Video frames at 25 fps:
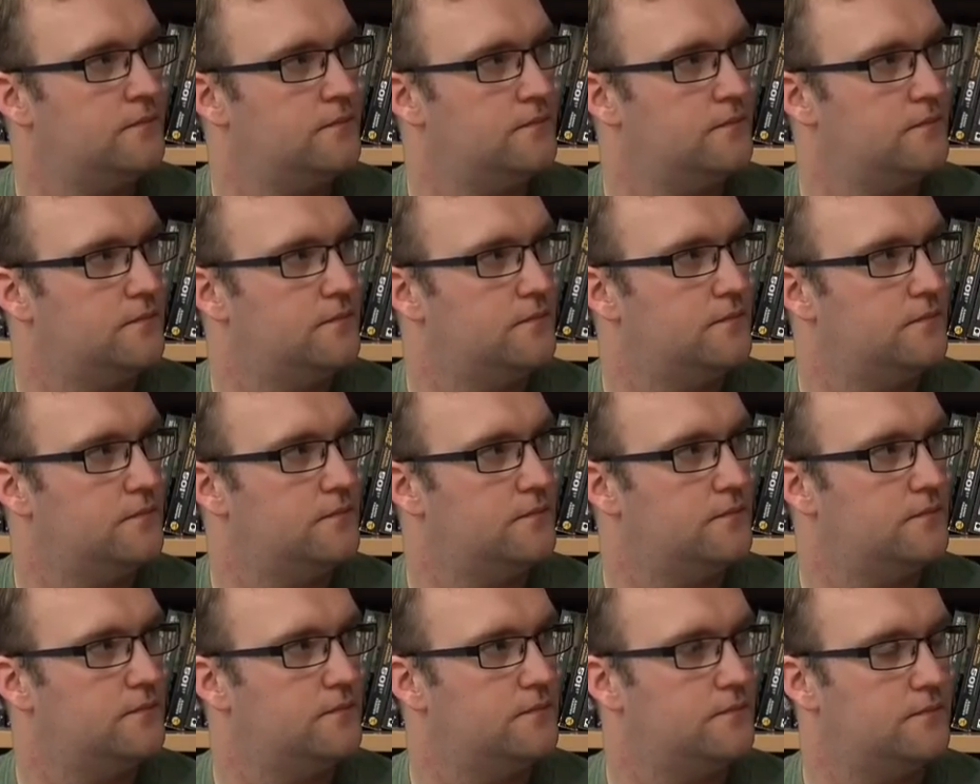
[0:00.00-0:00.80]

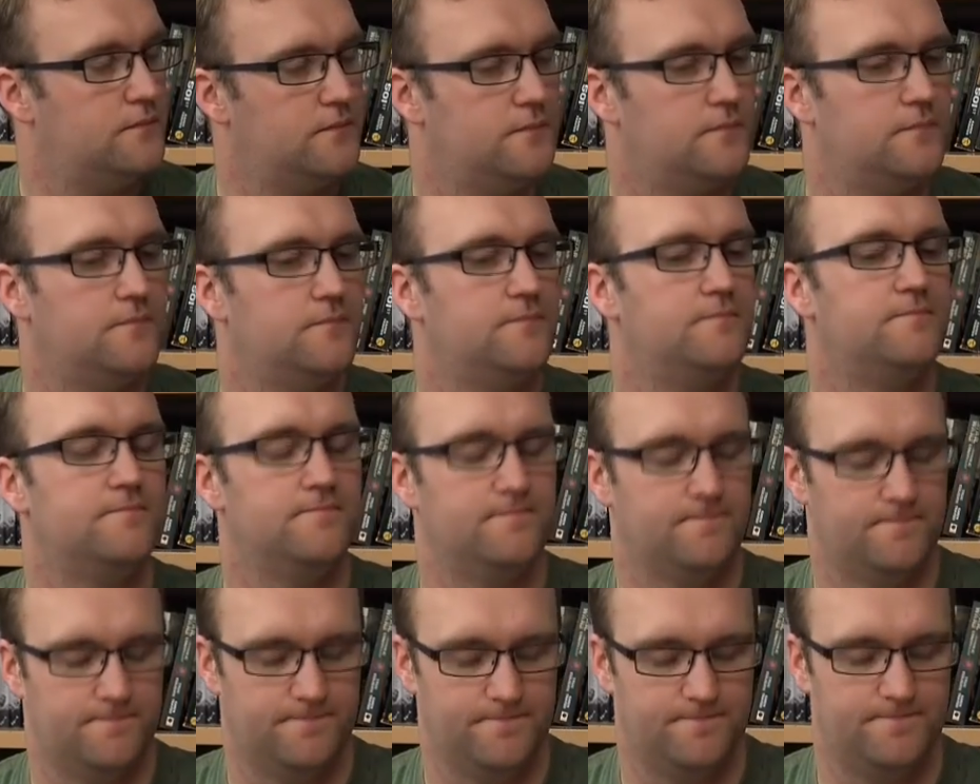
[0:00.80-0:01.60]

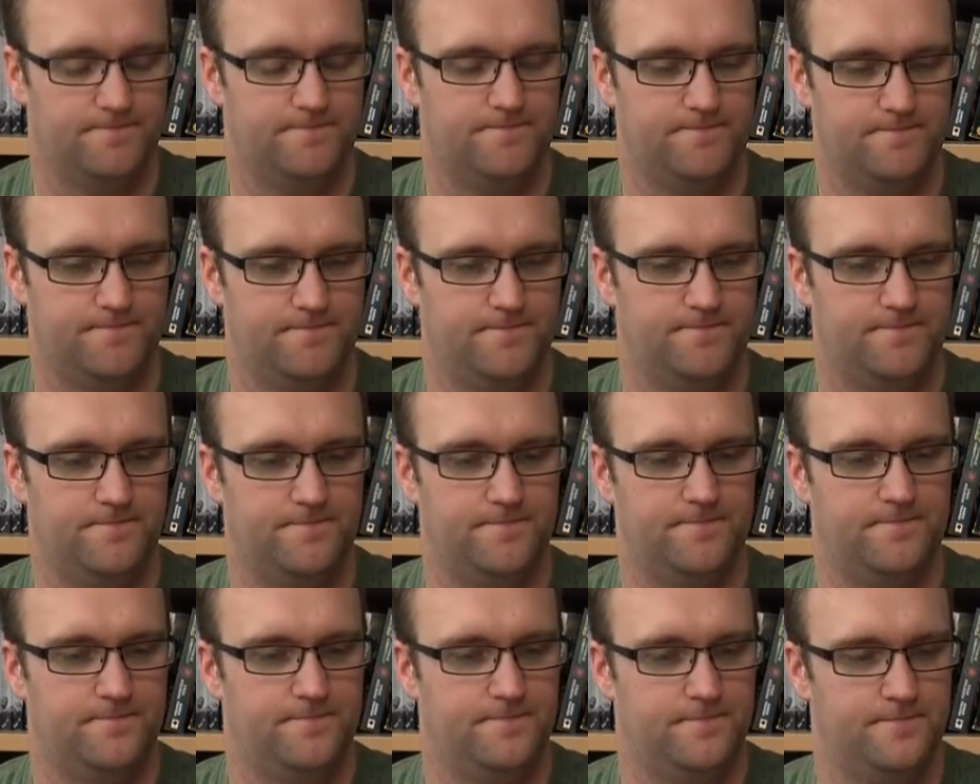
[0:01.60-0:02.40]

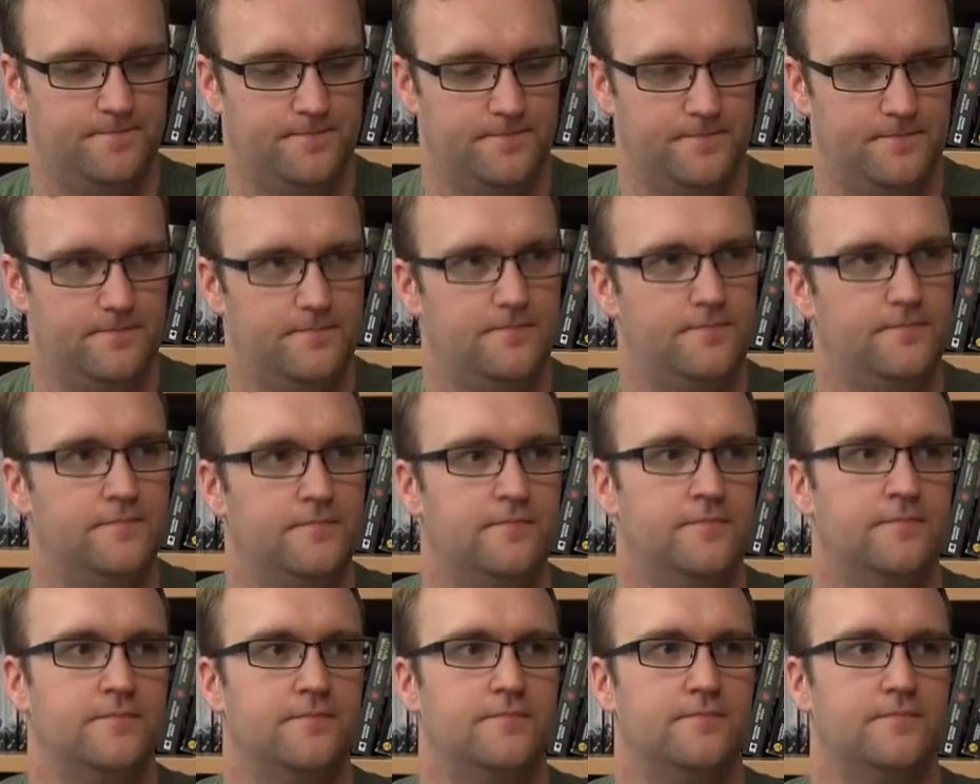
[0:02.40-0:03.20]

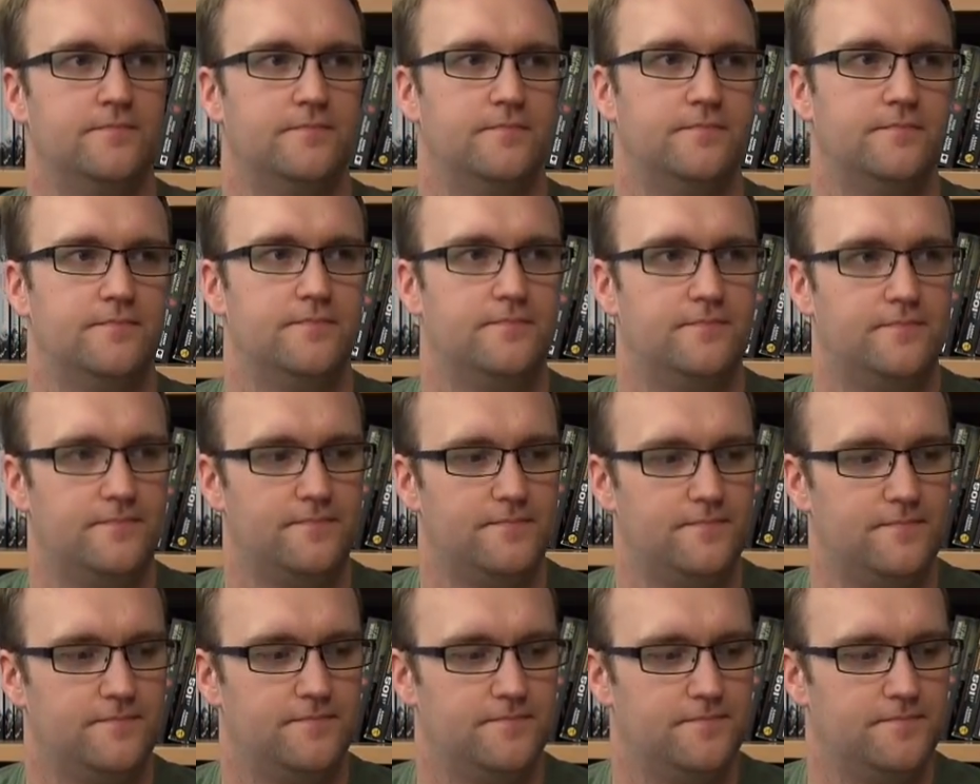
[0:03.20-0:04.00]

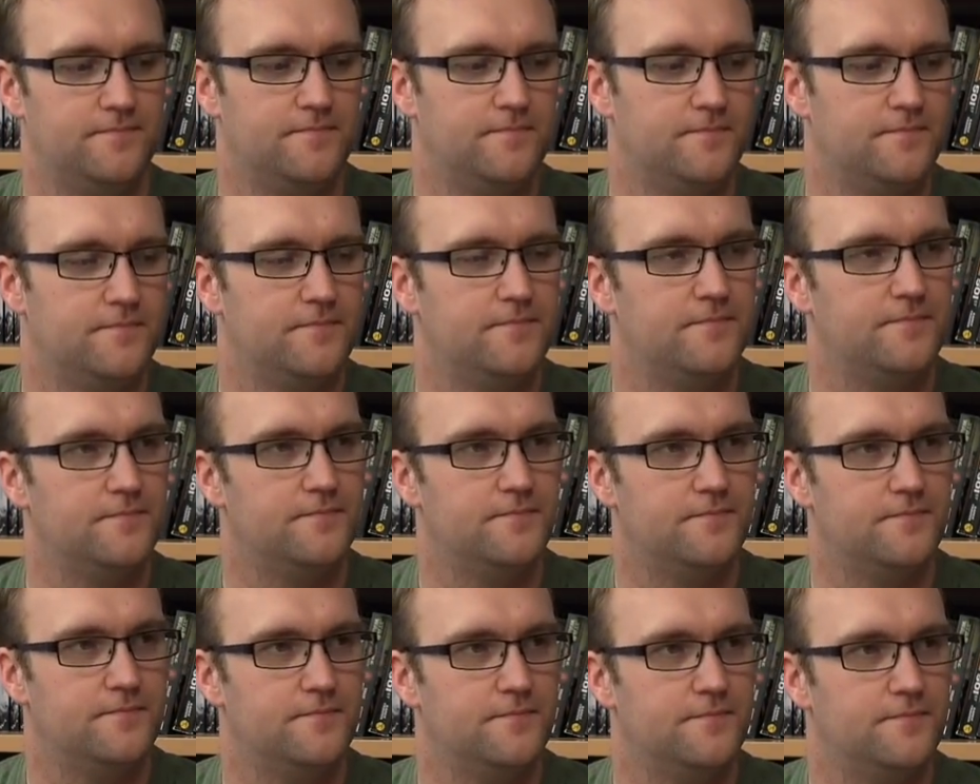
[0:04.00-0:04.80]

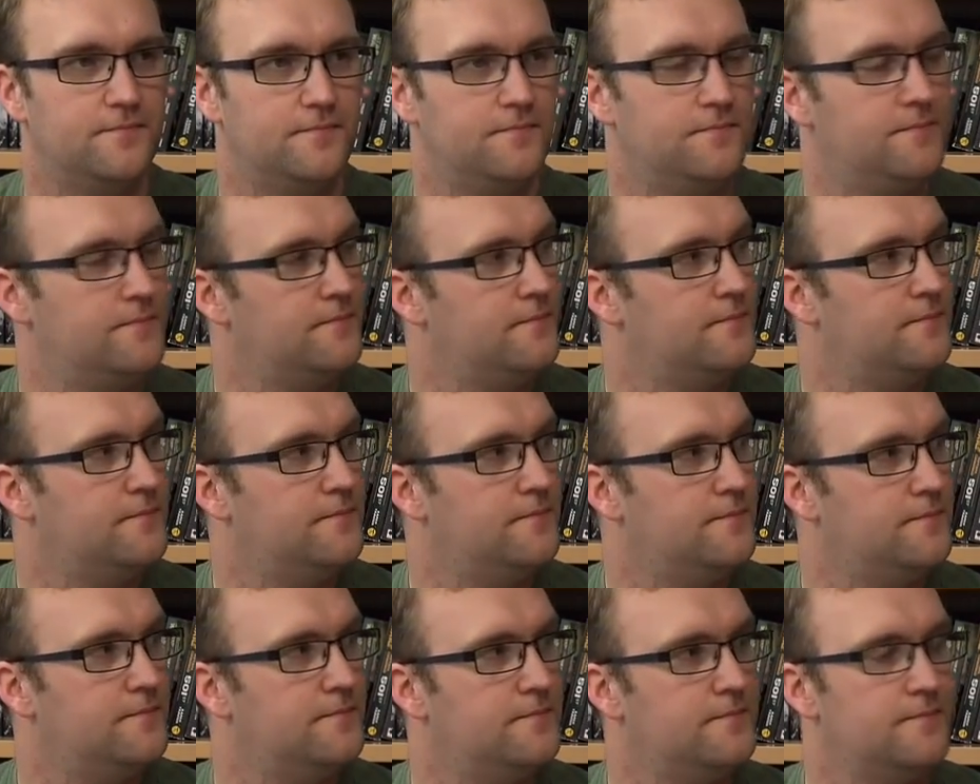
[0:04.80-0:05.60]

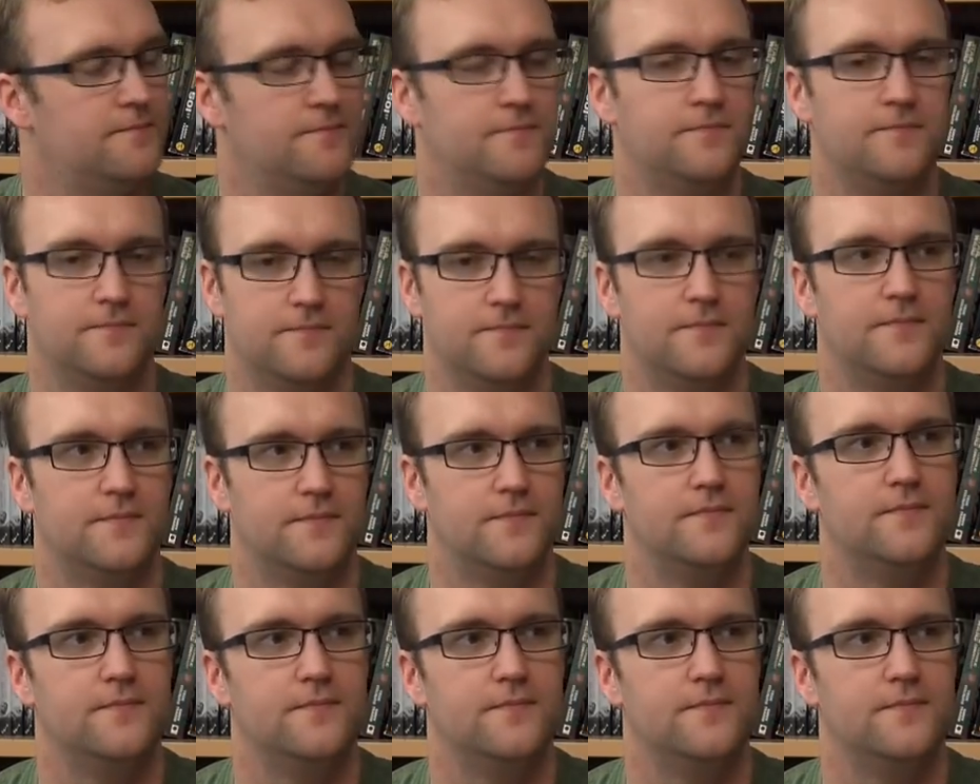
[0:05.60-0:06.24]
This person isn't speaking.